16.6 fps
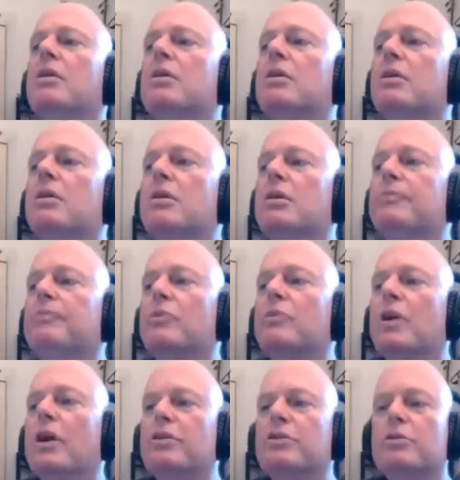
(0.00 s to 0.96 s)

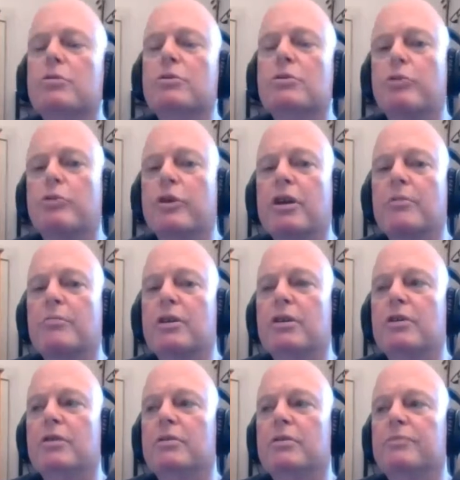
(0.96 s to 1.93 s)
And she was ringing
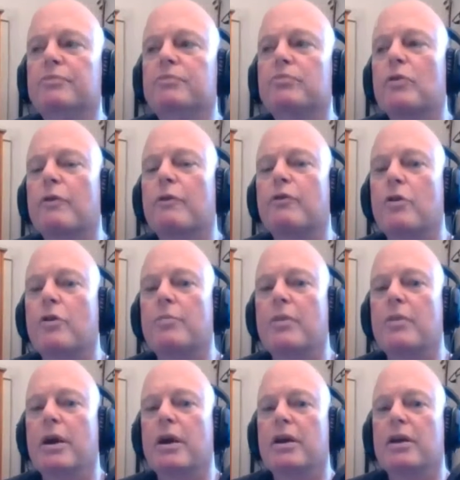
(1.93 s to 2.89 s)
me
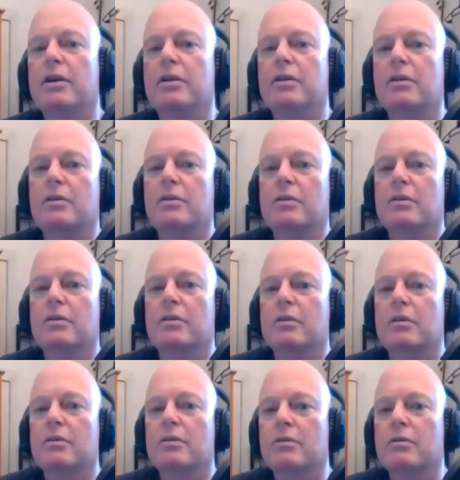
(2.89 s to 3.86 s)
from a
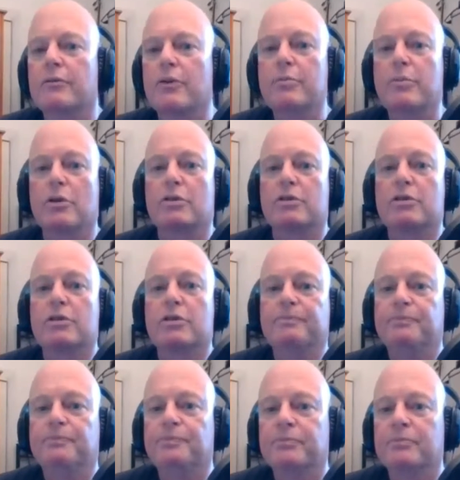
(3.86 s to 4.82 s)
phone box.
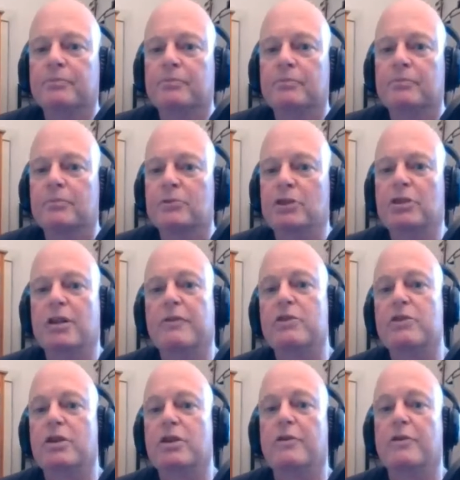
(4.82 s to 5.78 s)
She'd never
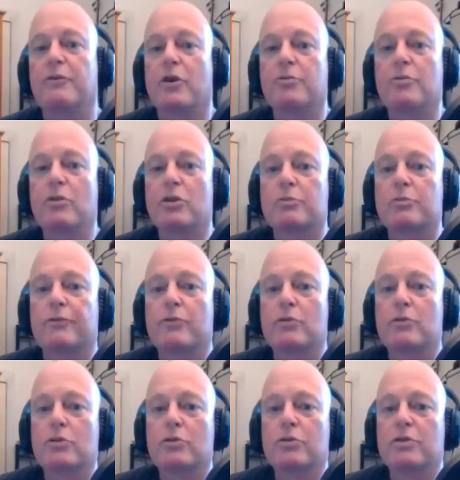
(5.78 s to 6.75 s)
seen a phone box
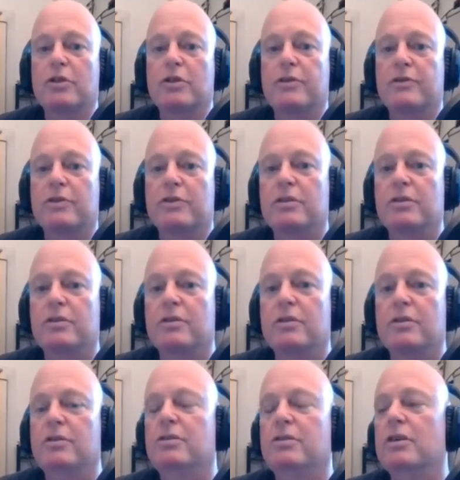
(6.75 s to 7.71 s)
before. She'd never seen
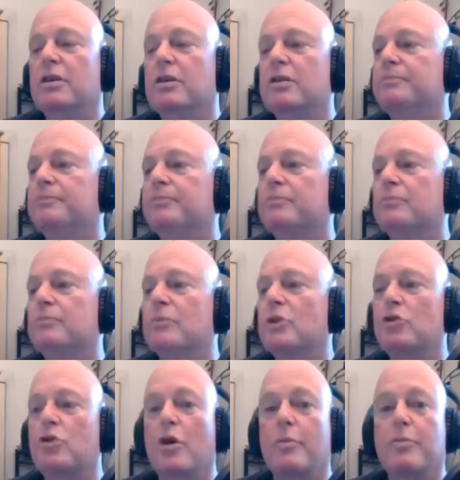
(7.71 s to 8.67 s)
the
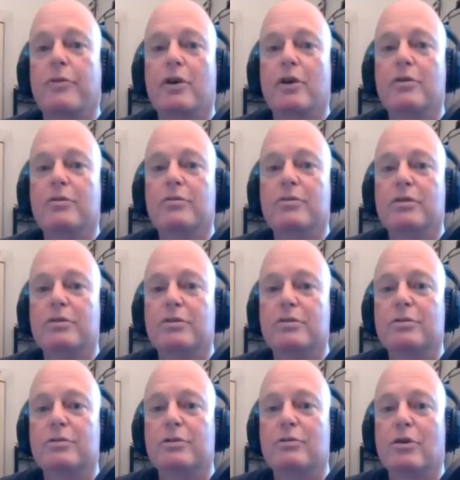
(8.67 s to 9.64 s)
type of phone. And she
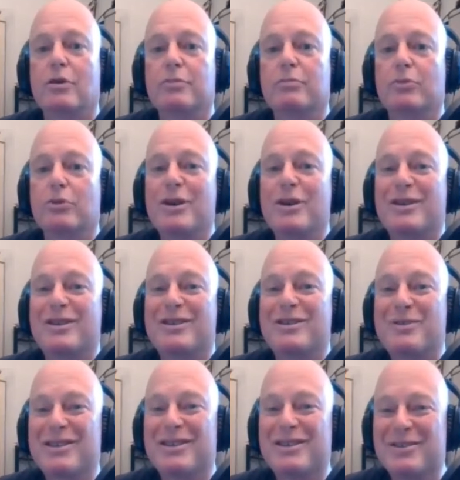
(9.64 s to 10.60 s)
was quite impressed
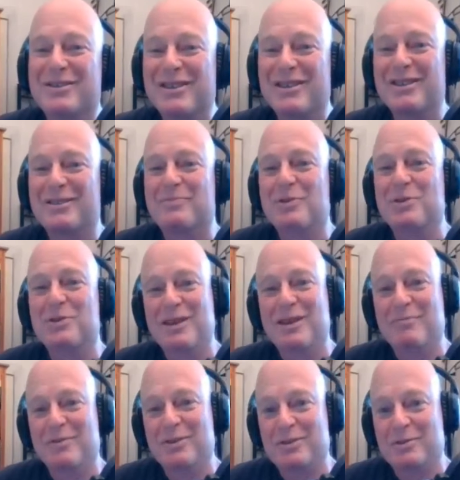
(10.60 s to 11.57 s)
when she was at this
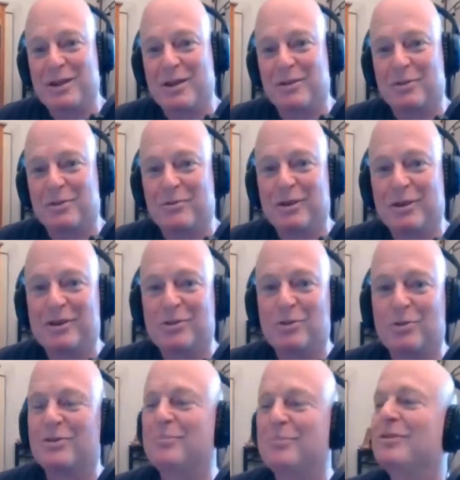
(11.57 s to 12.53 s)
museum and she was able to ring and
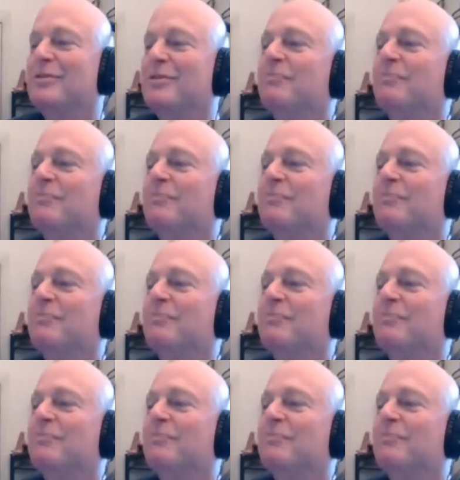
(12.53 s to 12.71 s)
talk to me.